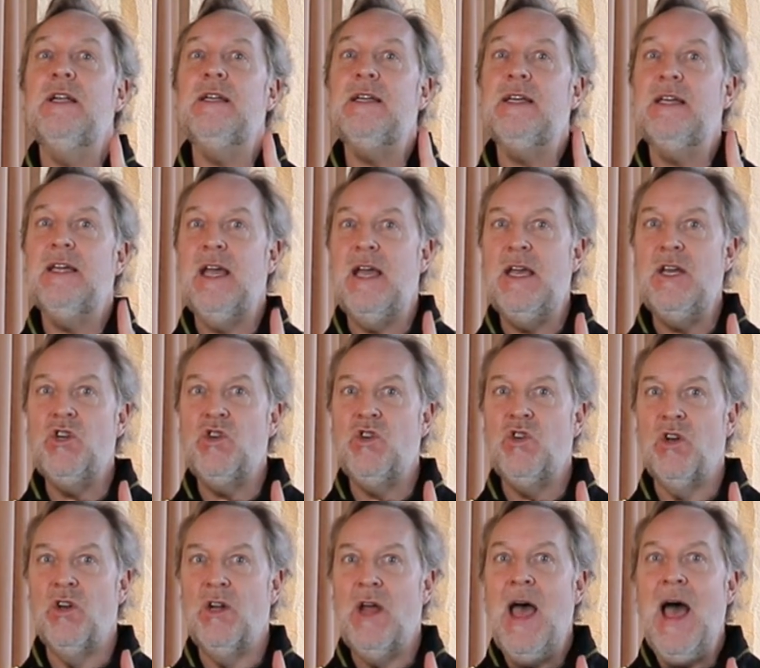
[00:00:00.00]

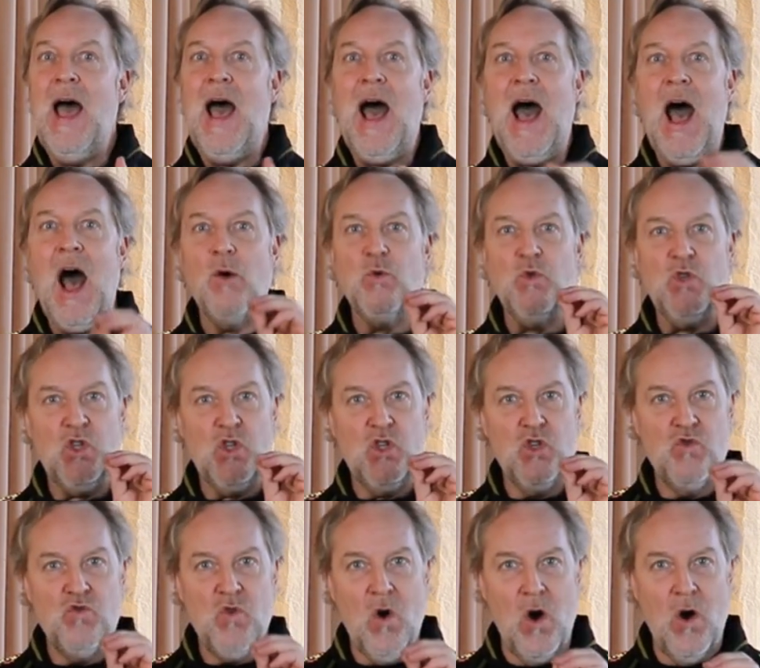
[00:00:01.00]
indication how
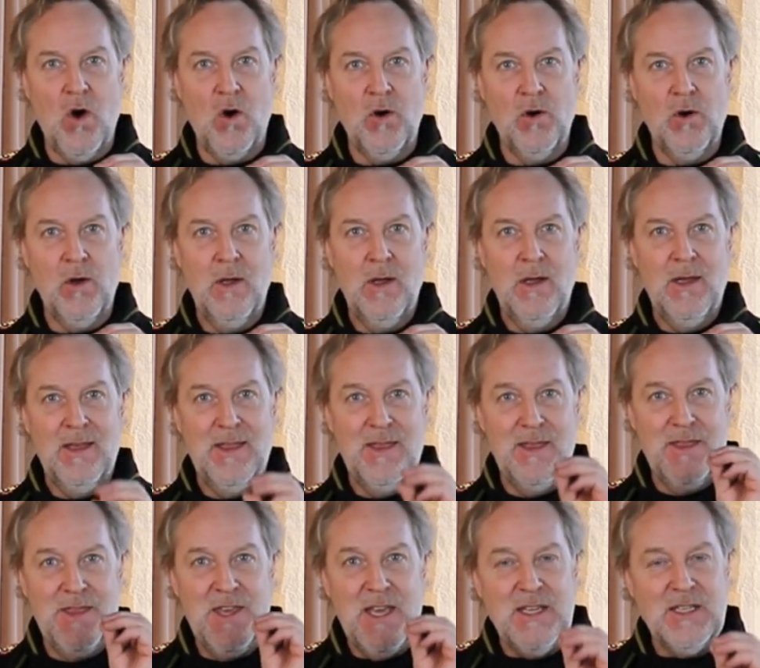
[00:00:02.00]
strong
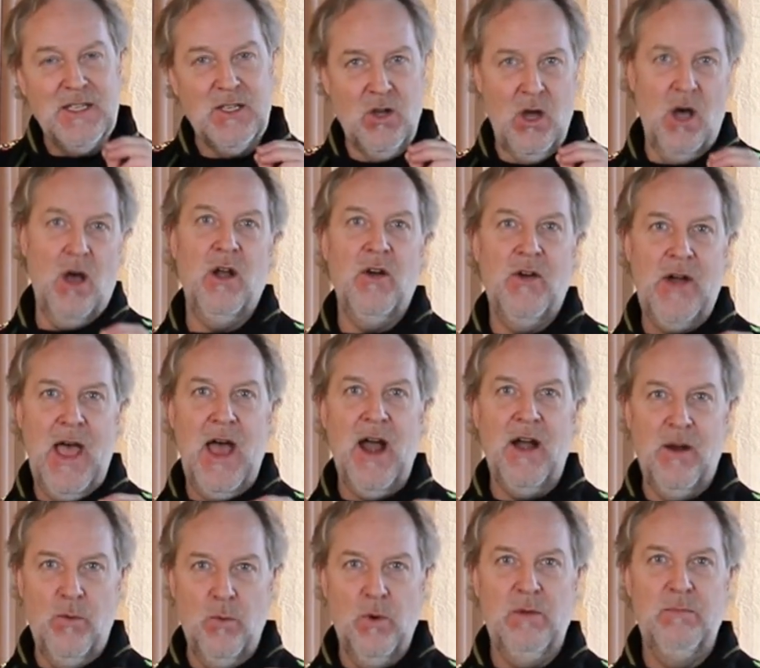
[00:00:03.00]
this color
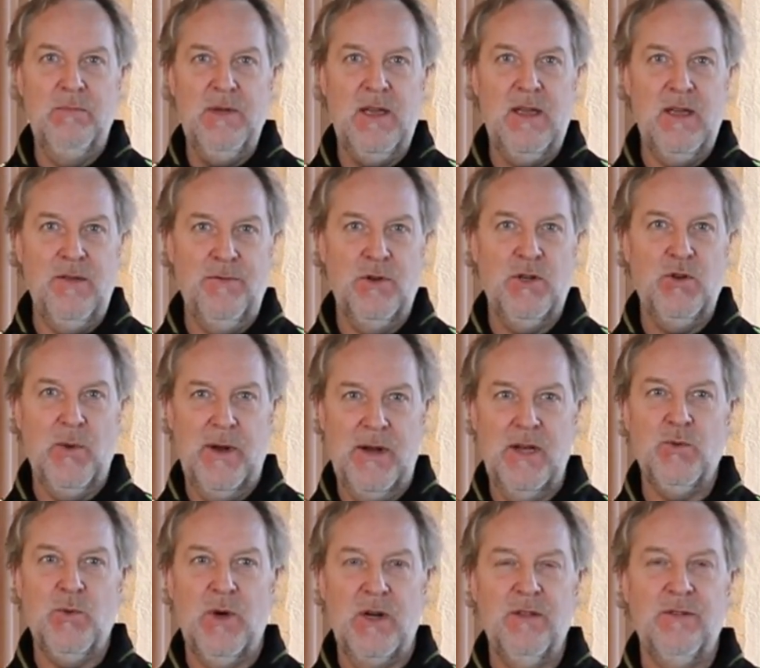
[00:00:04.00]
area will be for
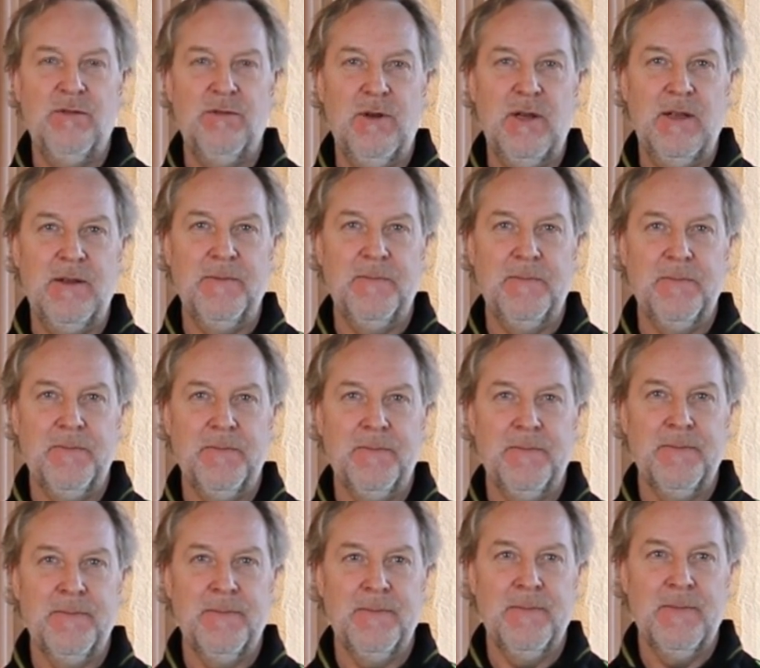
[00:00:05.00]
2023.
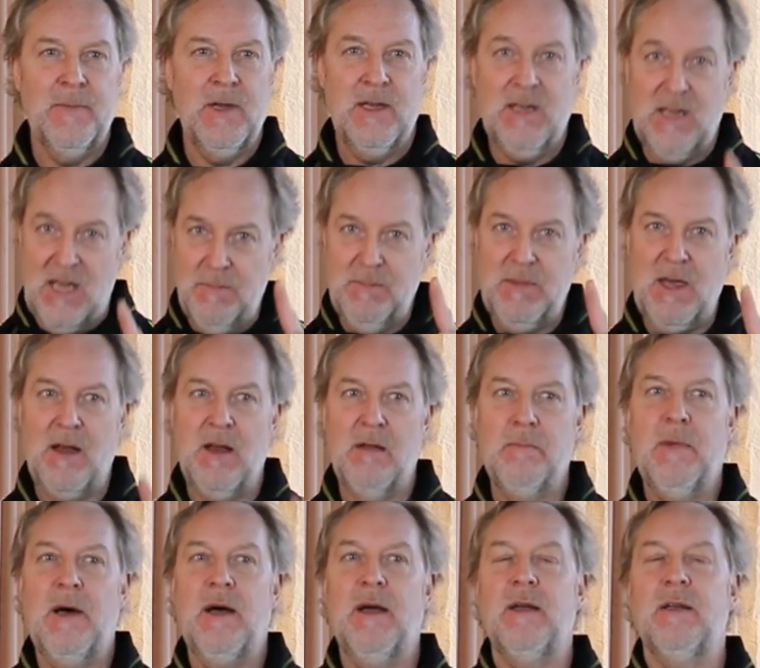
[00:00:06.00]
Keep that in
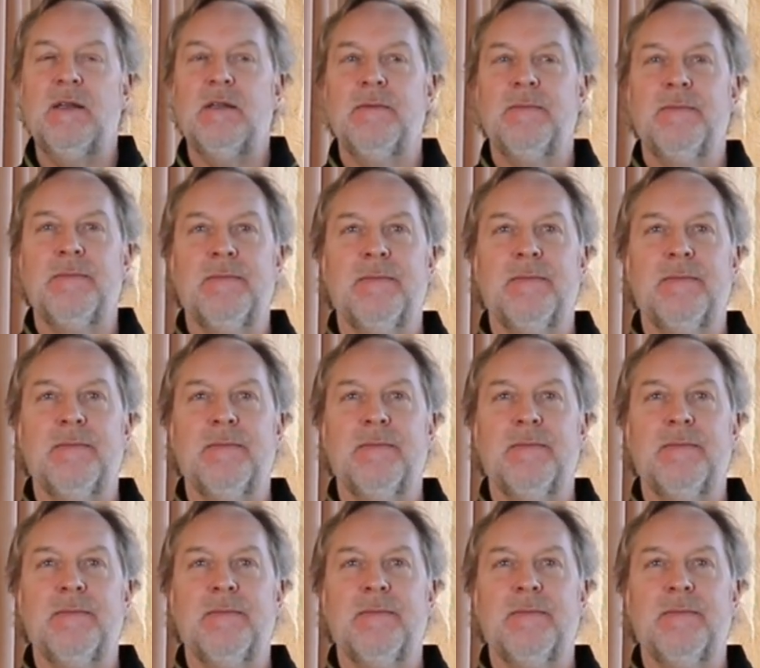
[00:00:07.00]
mind.